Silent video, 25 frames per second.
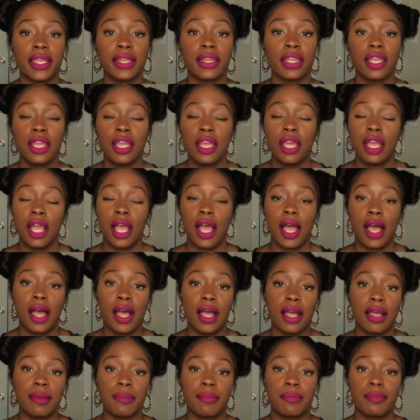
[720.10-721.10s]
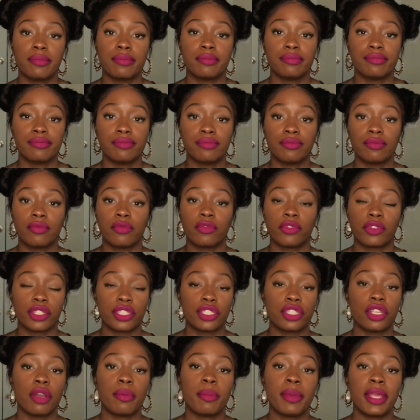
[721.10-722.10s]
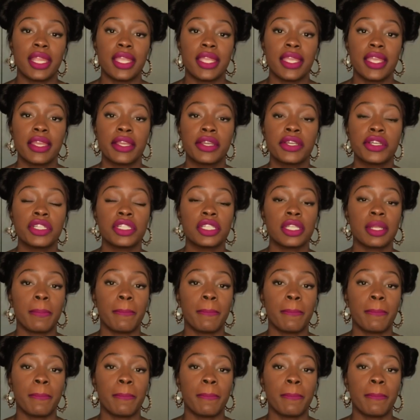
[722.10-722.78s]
it um, for so many years.